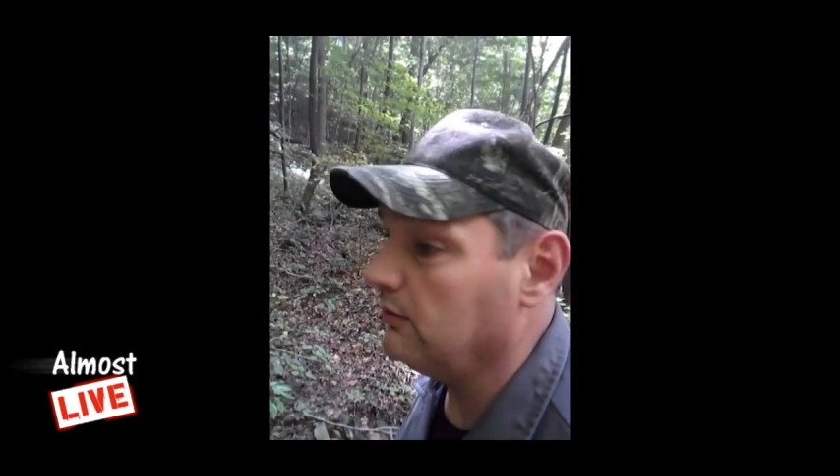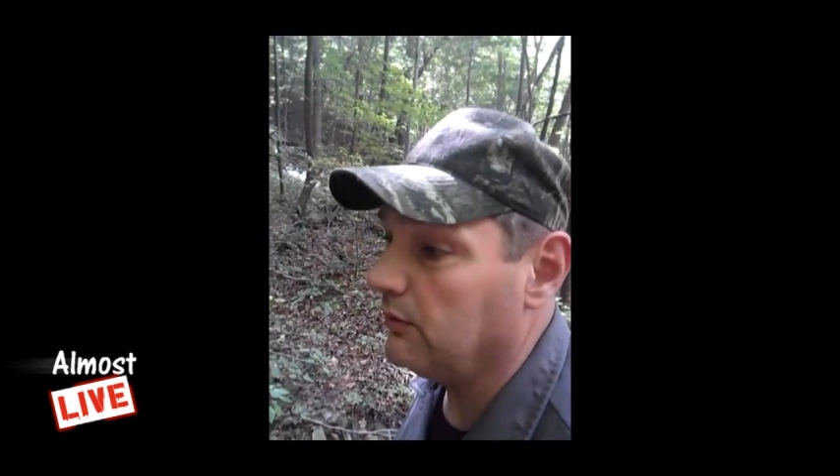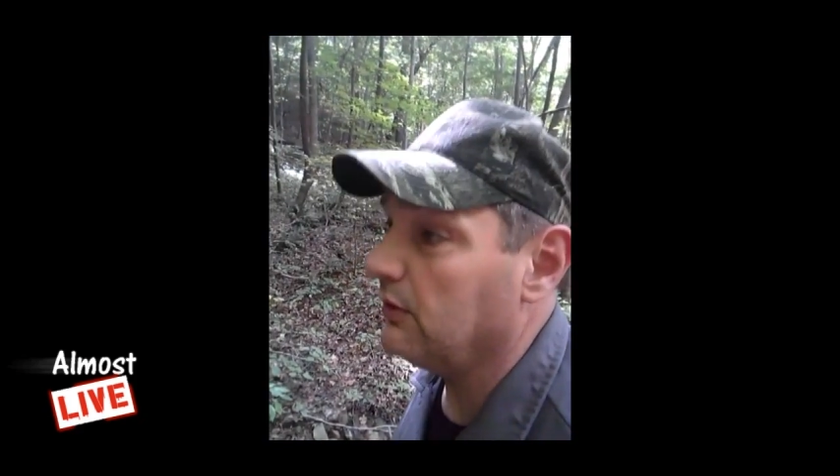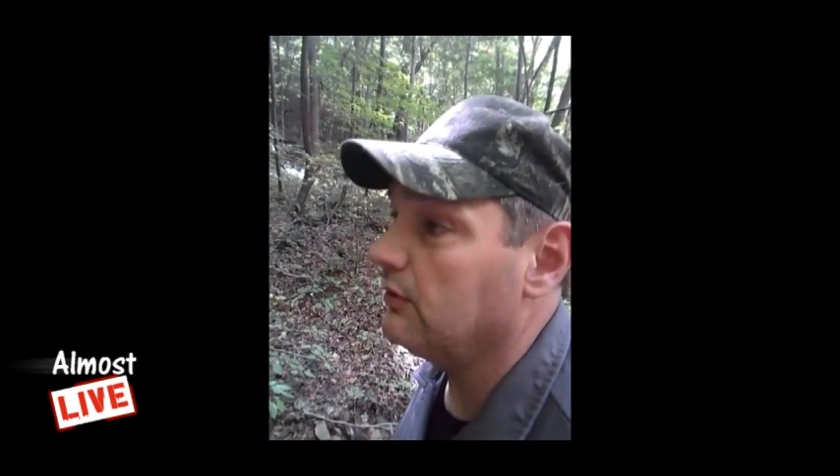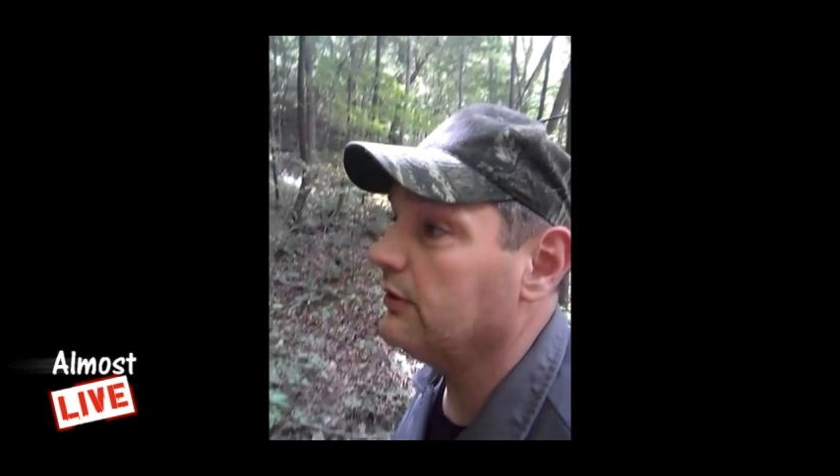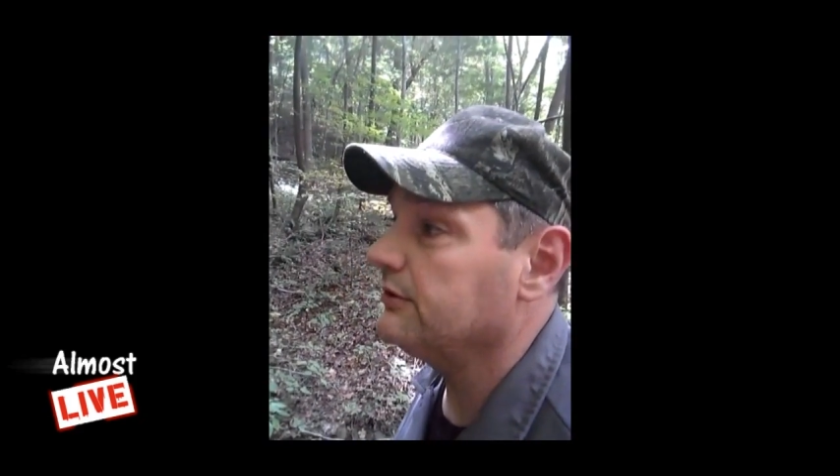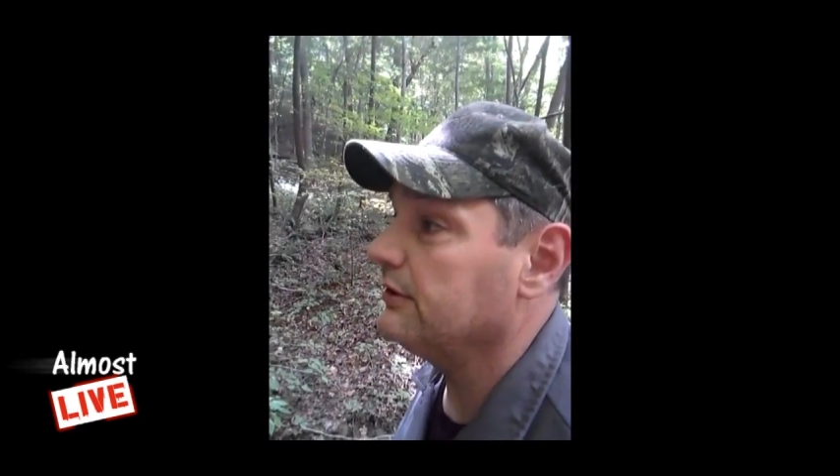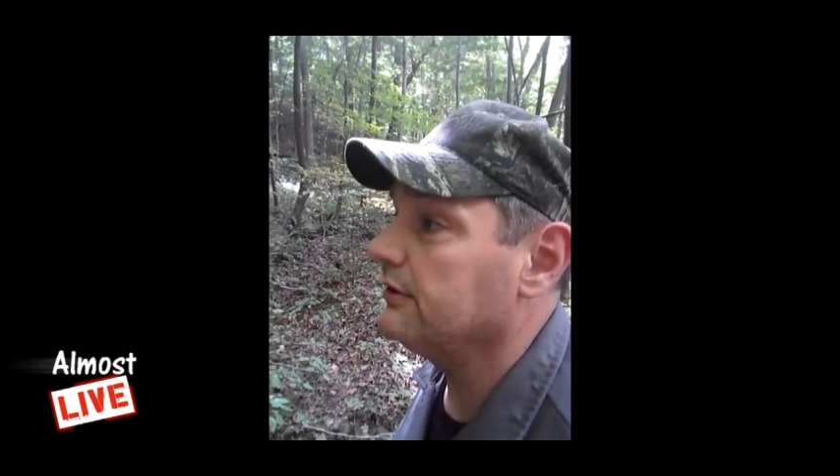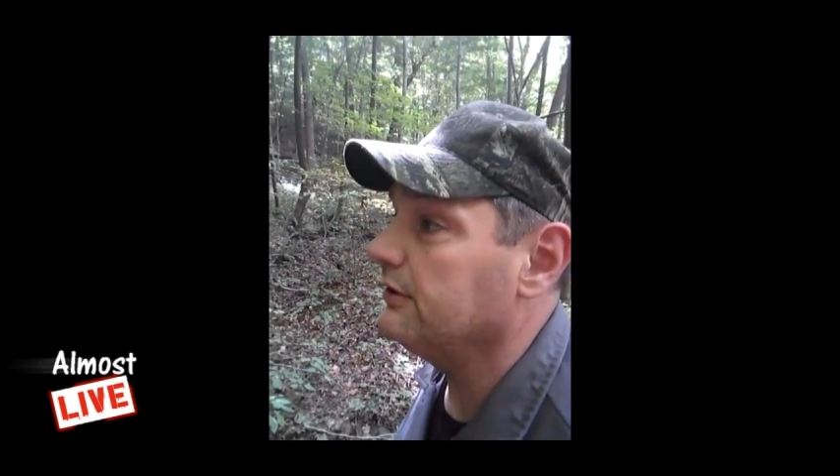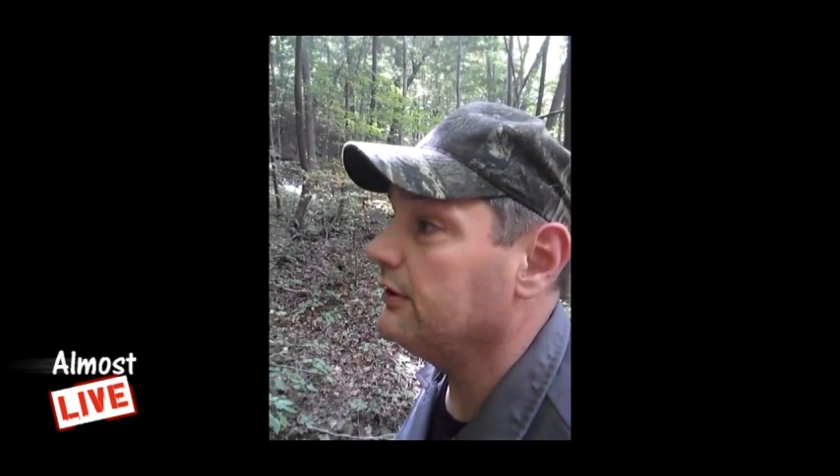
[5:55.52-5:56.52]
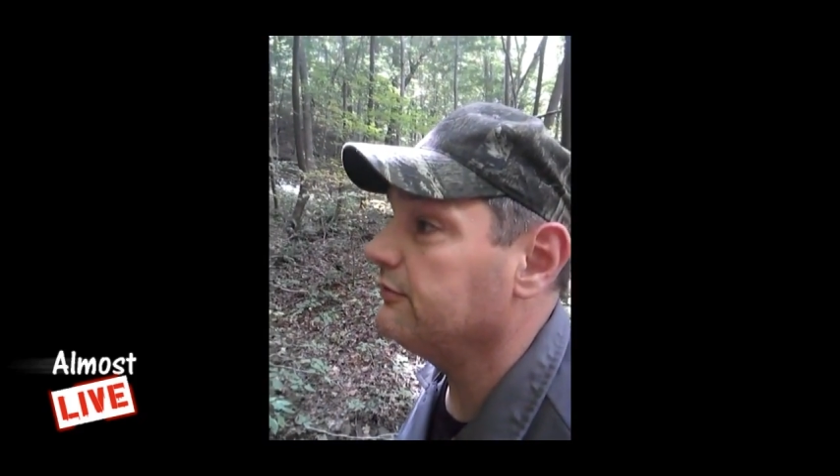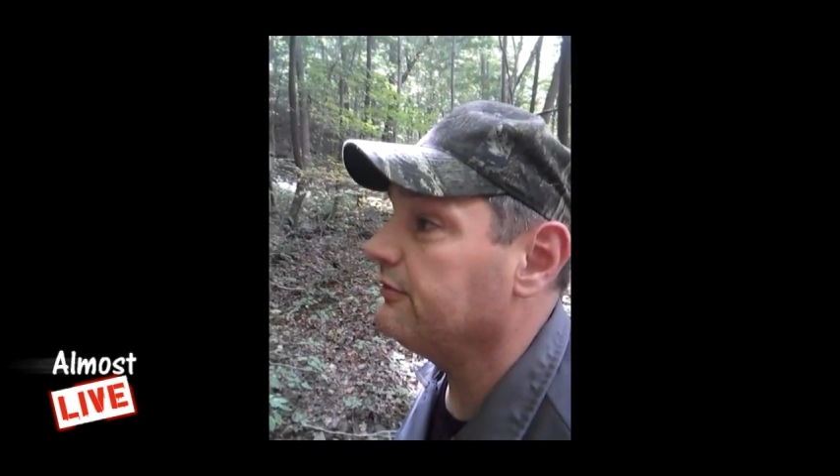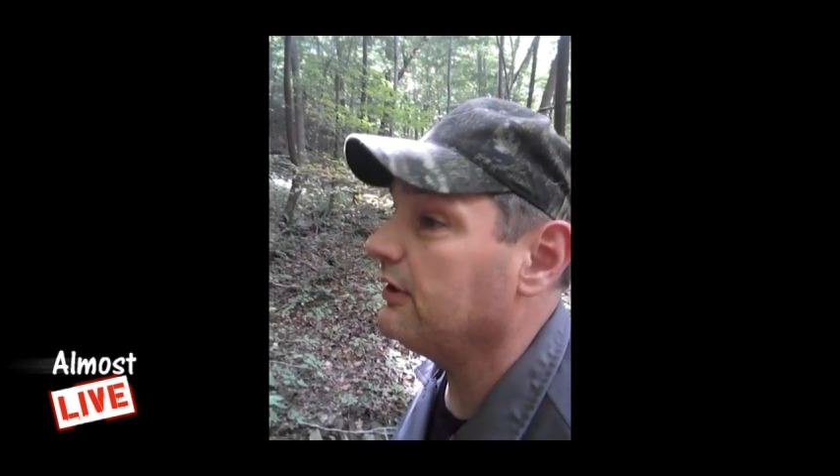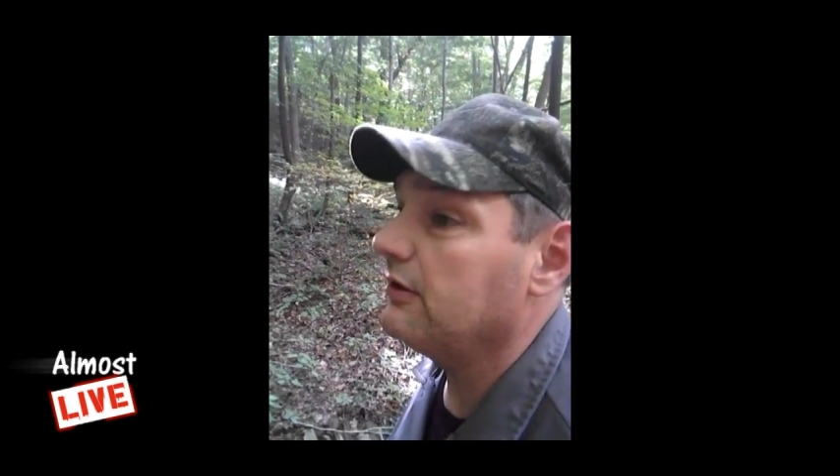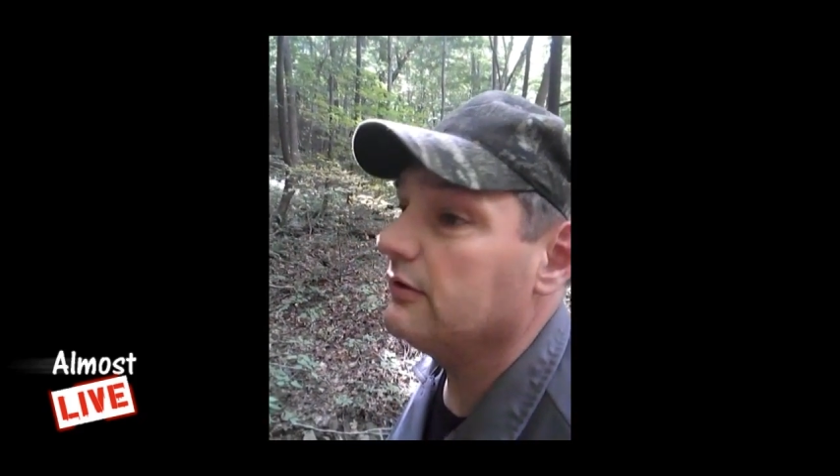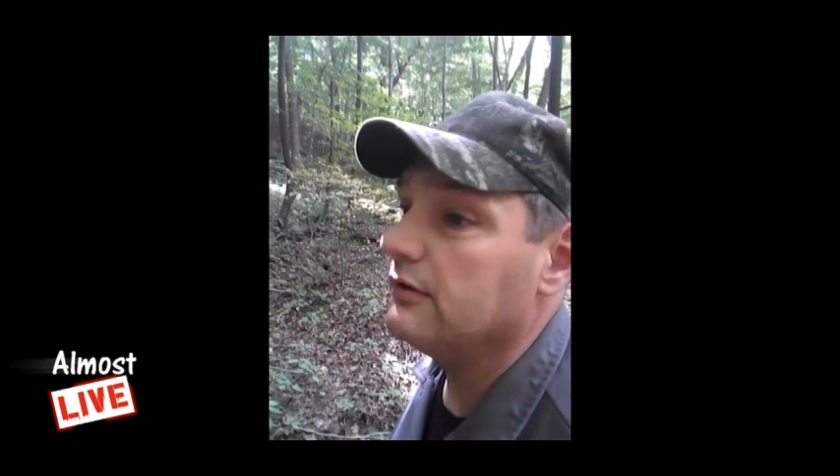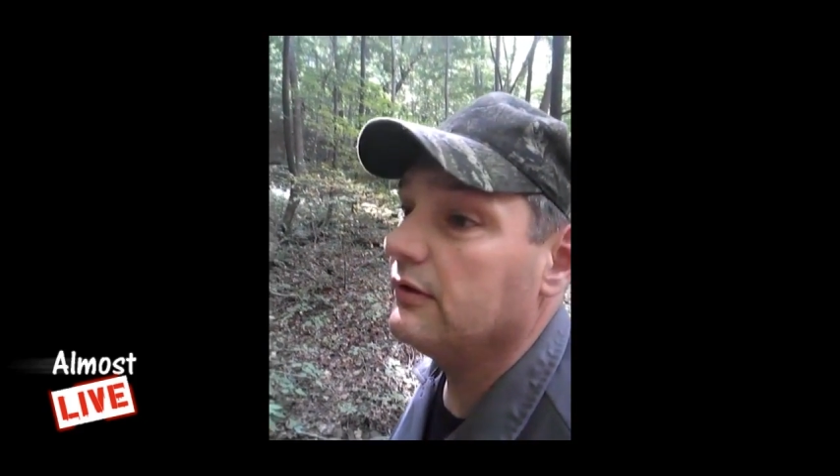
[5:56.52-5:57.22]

going on, listen at the nuts fall